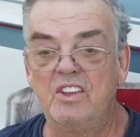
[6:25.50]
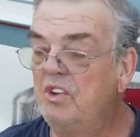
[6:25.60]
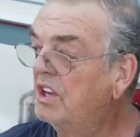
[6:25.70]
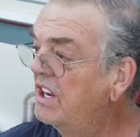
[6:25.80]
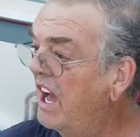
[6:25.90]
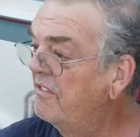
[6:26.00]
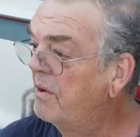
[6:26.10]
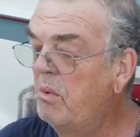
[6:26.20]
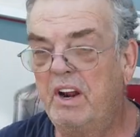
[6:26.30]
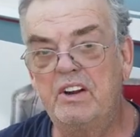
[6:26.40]
you can,
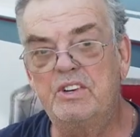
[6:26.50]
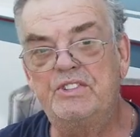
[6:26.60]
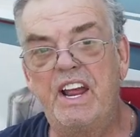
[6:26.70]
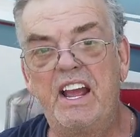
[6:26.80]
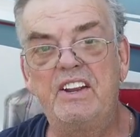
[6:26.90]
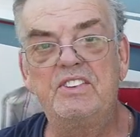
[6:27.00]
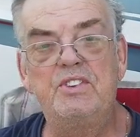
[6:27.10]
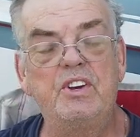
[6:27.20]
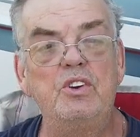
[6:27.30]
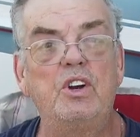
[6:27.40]
from what I understand,
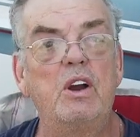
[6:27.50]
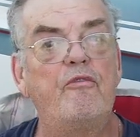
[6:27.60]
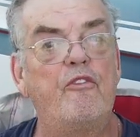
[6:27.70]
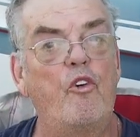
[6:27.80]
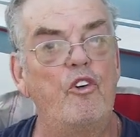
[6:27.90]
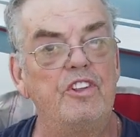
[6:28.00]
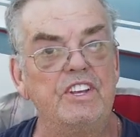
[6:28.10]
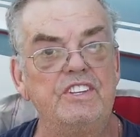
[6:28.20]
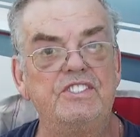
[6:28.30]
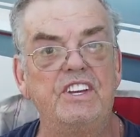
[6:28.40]
is you can hook up four of
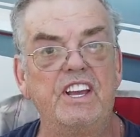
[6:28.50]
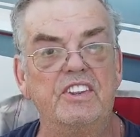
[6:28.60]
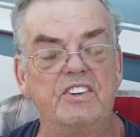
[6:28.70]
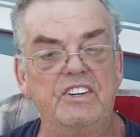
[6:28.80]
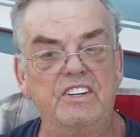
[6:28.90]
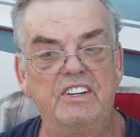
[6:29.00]
these together.